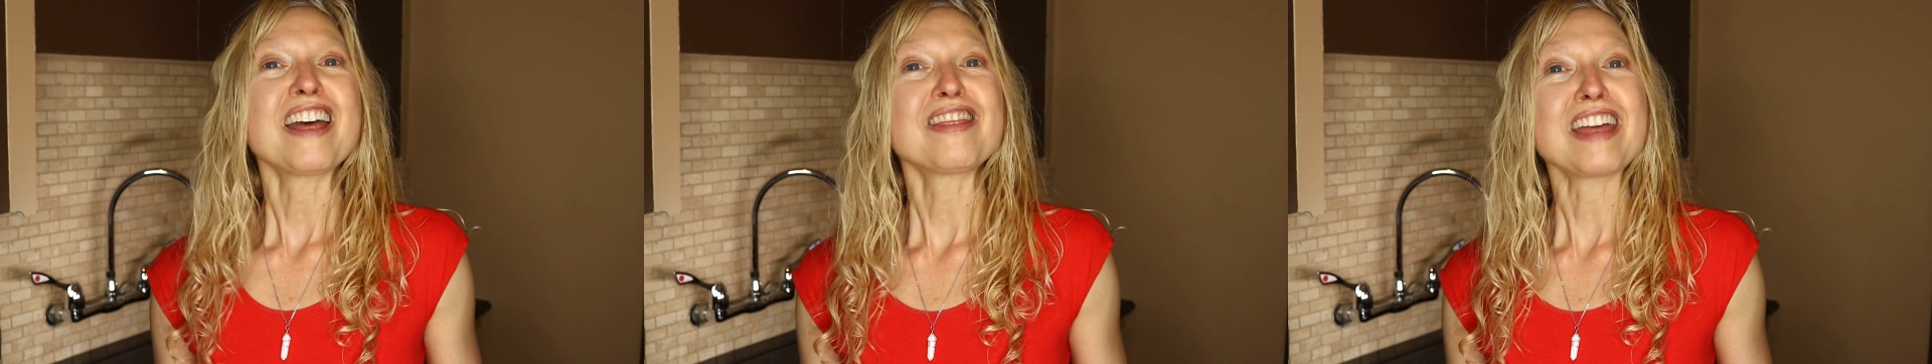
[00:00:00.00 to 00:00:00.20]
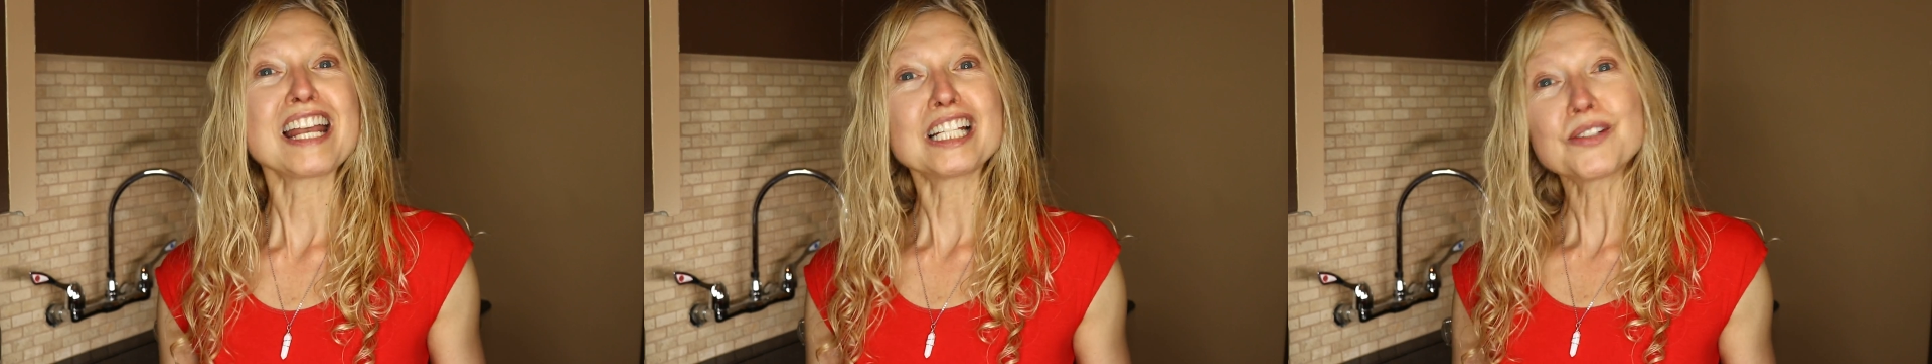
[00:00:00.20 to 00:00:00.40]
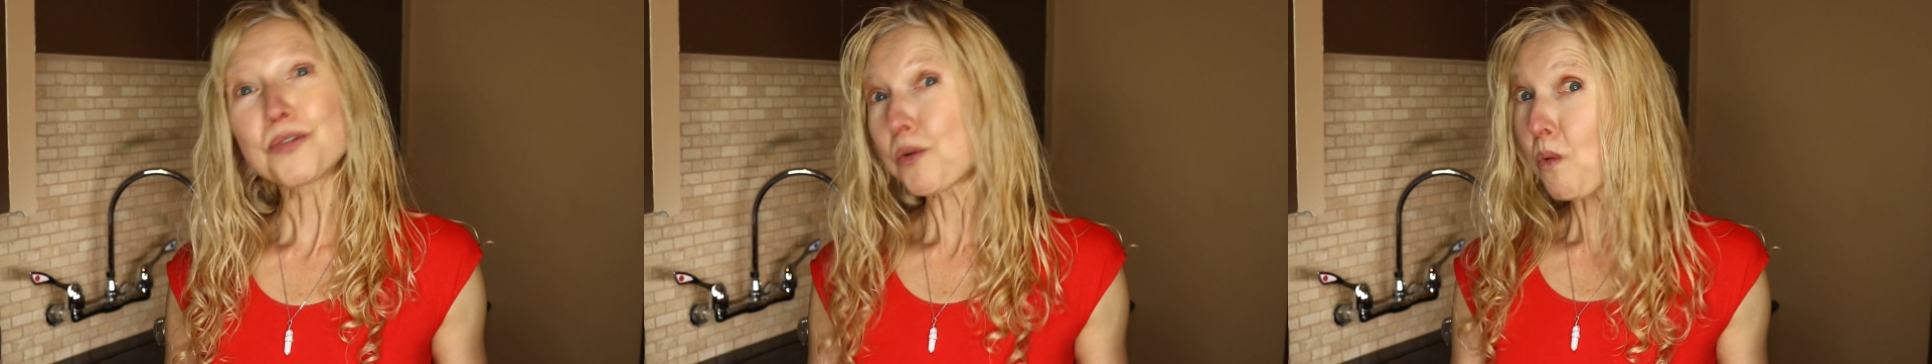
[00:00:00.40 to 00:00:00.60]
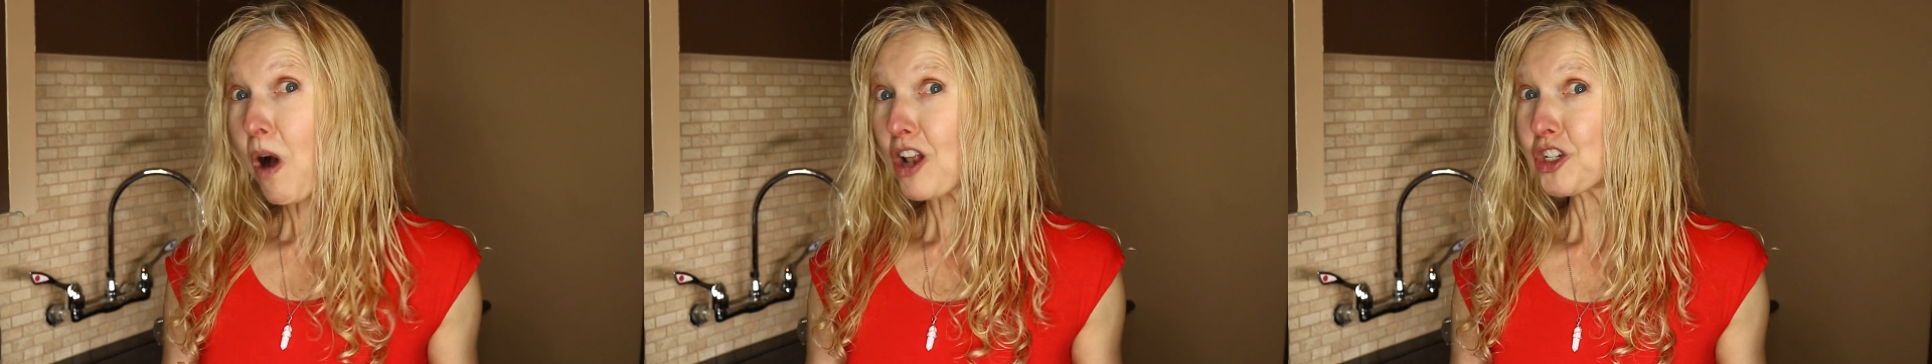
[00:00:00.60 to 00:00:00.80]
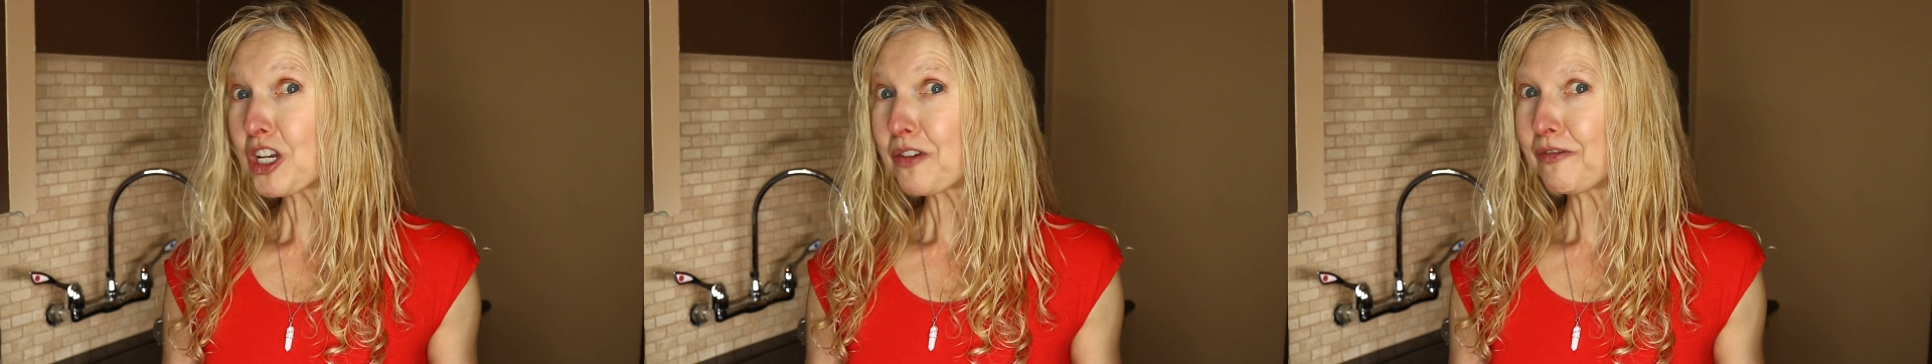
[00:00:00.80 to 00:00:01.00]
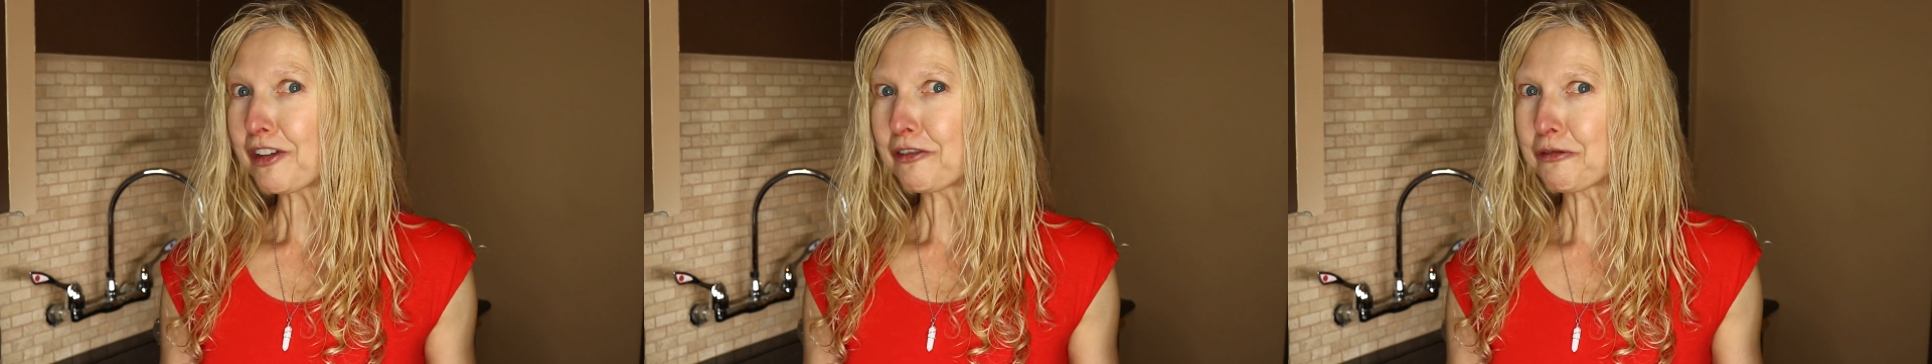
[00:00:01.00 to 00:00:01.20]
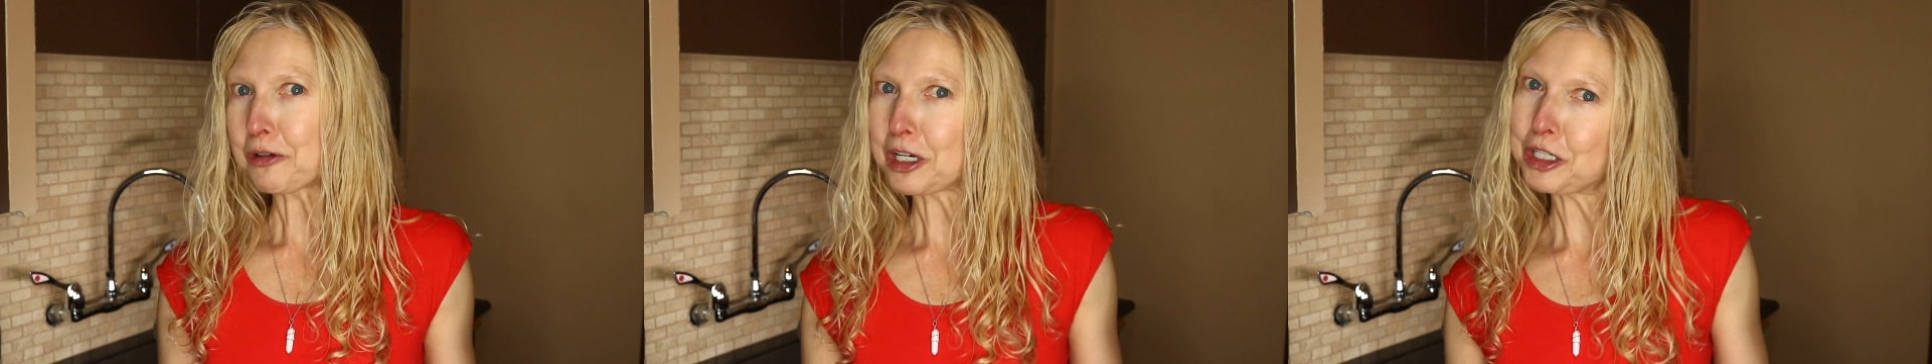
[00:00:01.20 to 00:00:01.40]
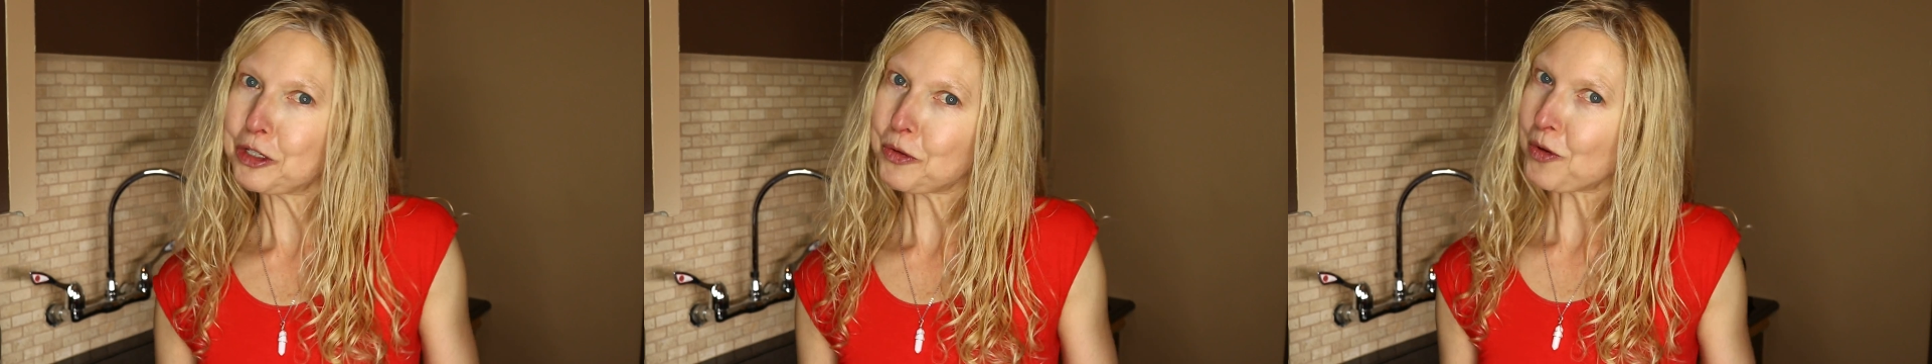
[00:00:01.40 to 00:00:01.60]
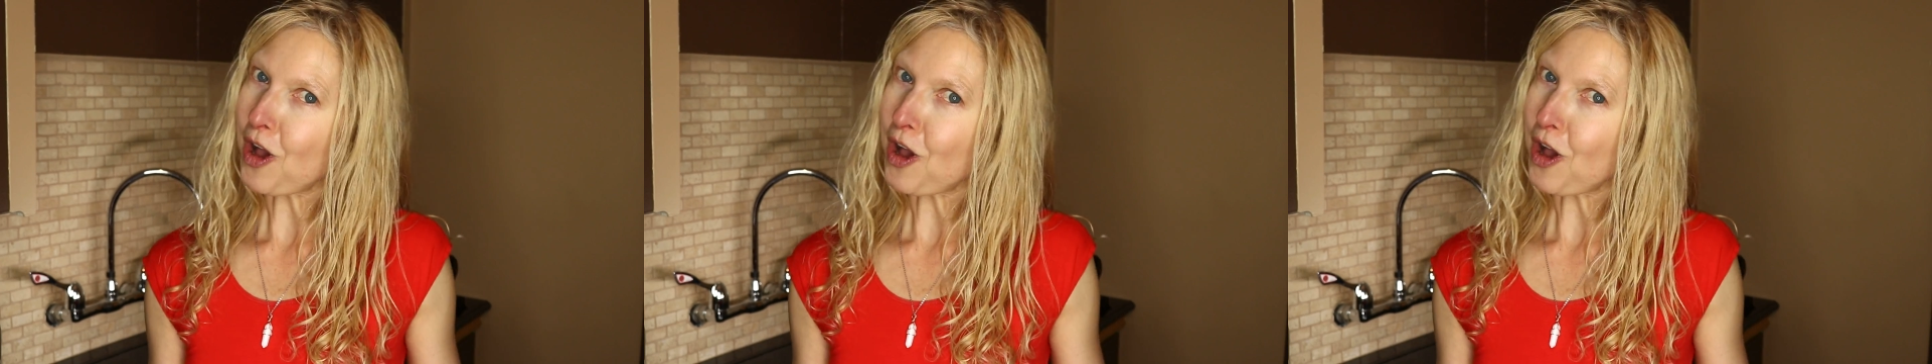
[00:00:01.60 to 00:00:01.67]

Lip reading: Thanks for watching. Feel free to